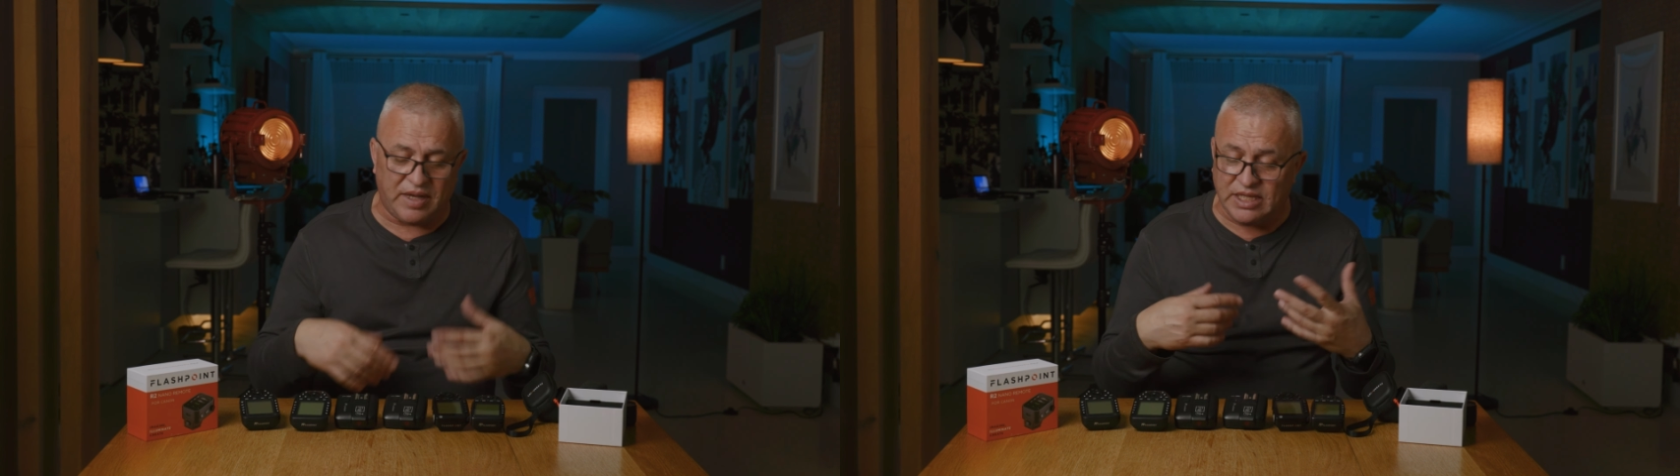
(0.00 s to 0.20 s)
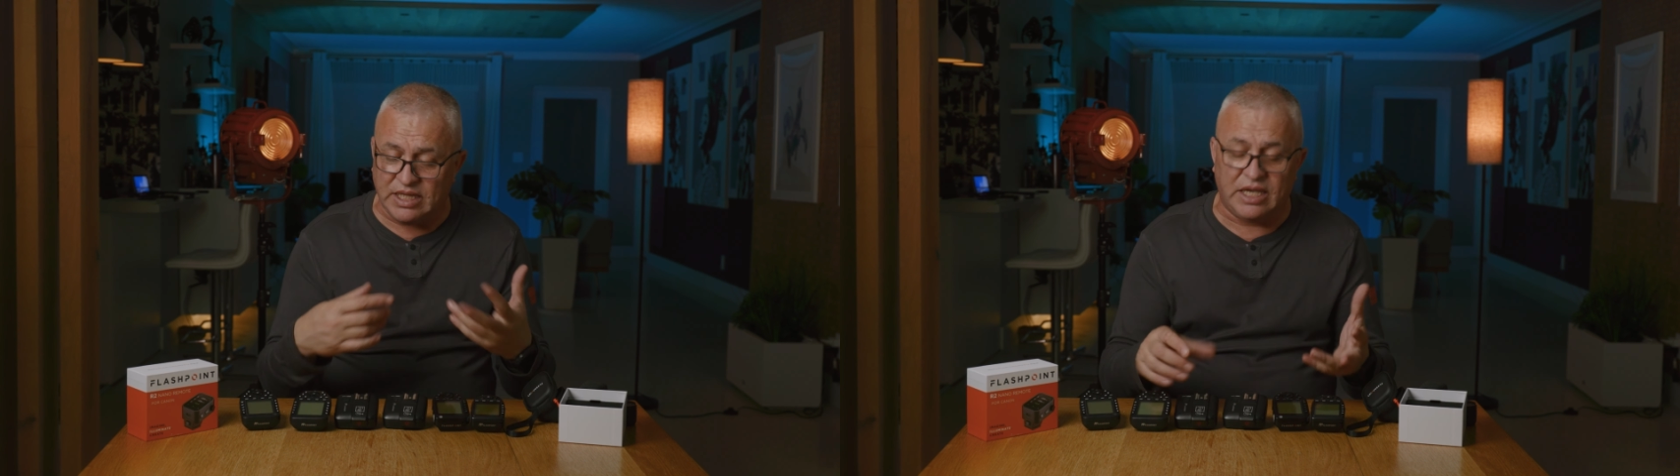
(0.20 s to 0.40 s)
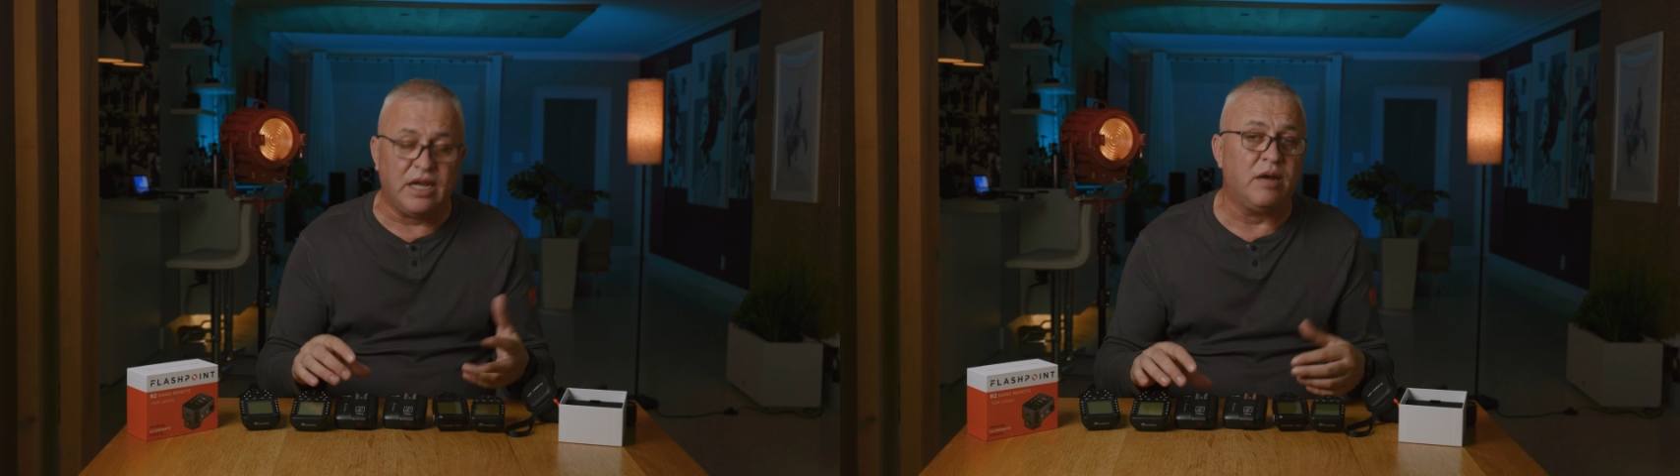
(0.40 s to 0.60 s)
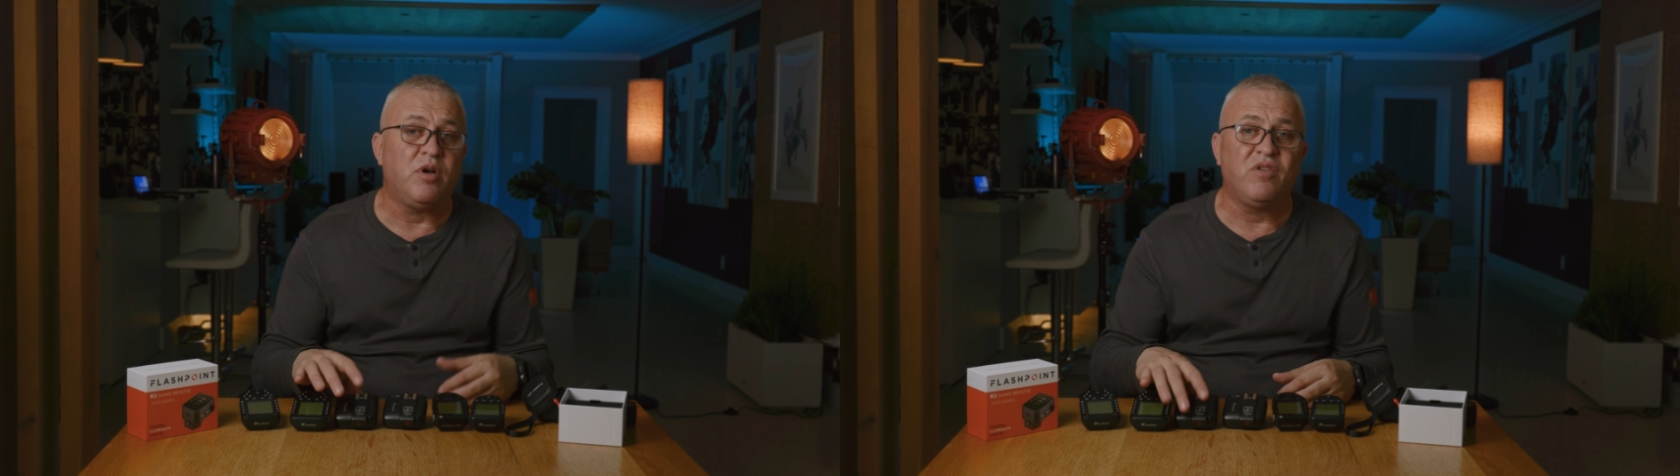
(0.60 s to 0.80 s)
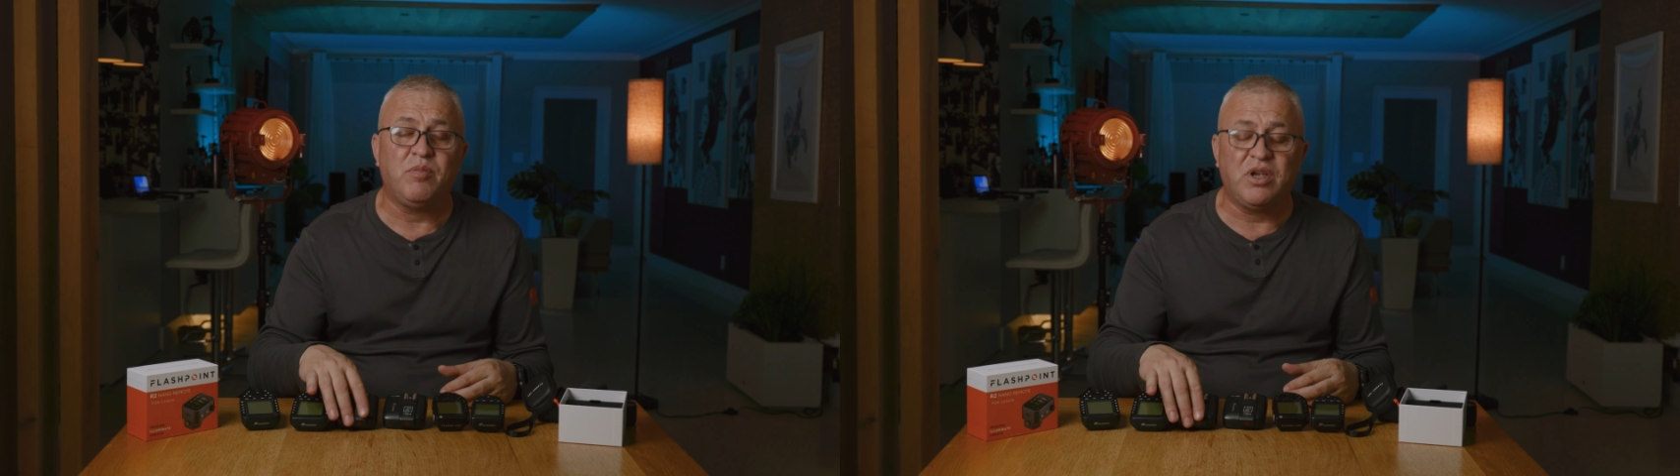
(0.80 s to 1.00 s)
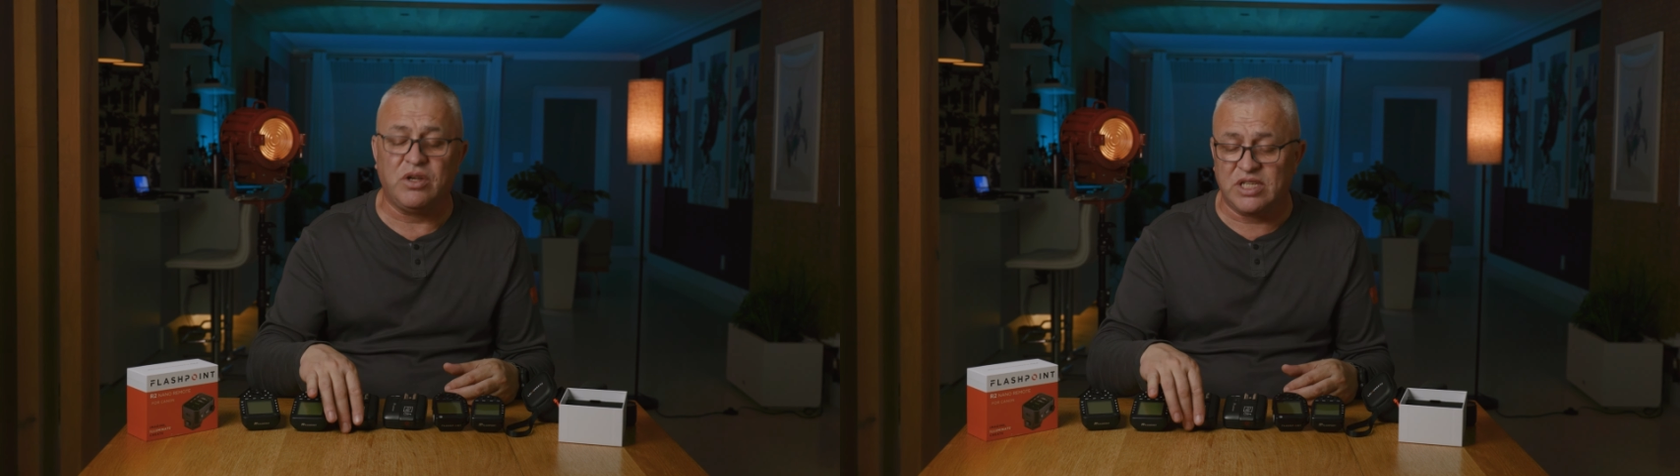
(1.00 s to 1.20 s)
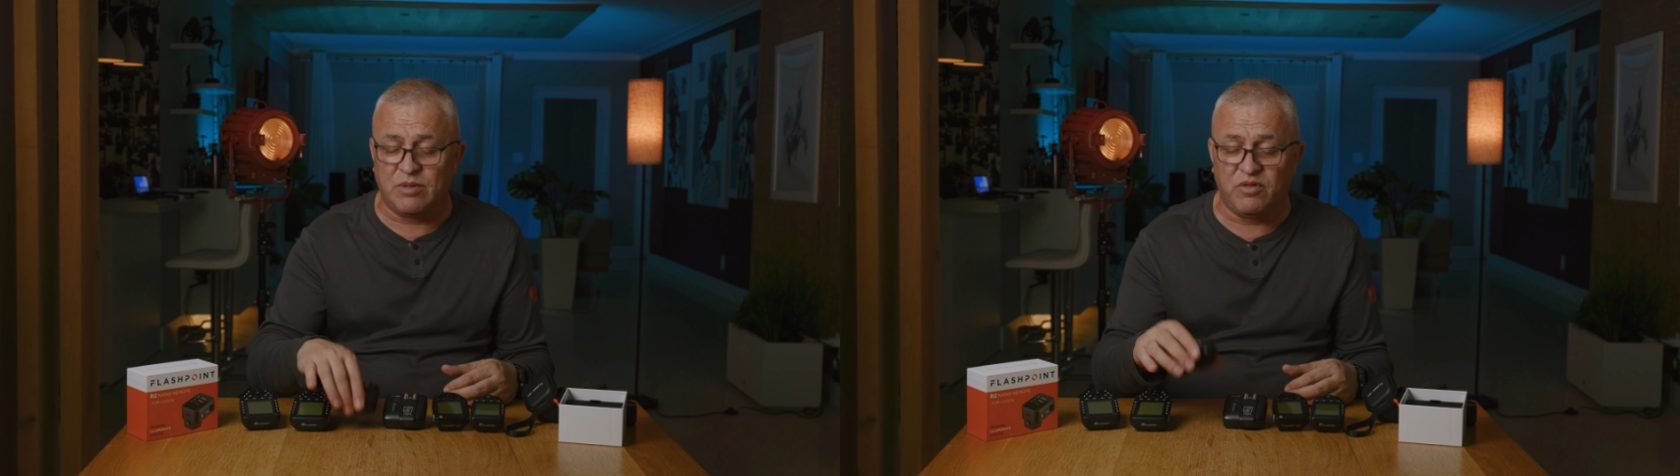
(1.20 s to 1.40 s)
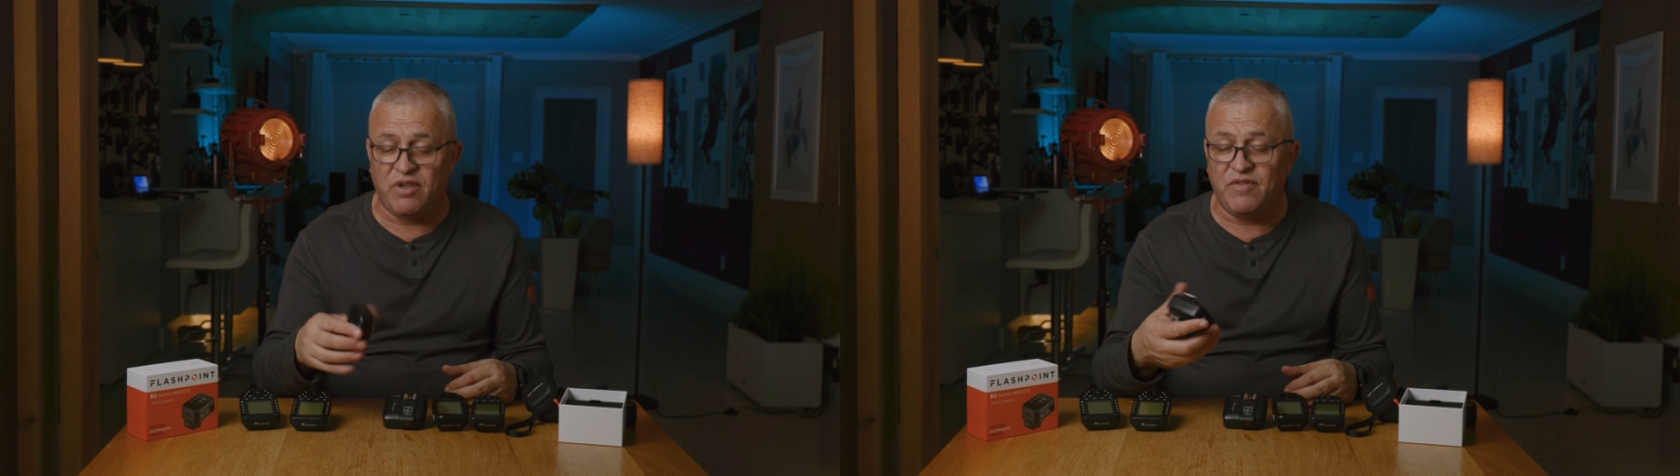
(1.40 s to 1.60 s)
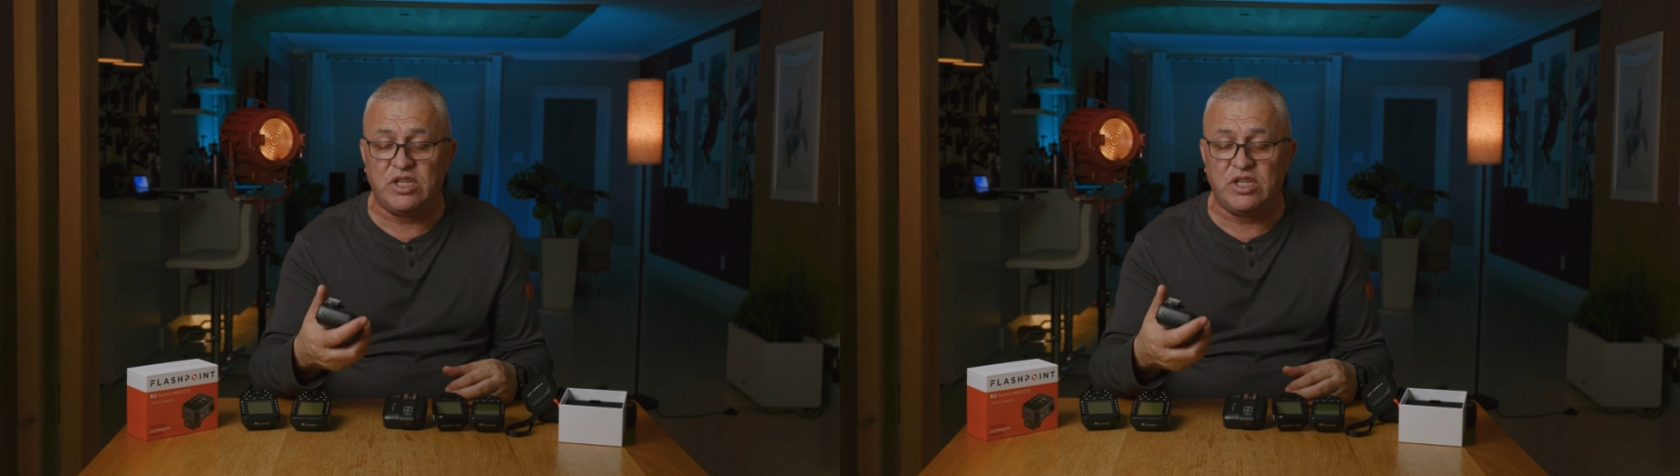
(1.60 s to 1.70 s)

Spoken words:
I didn't care about them because some of them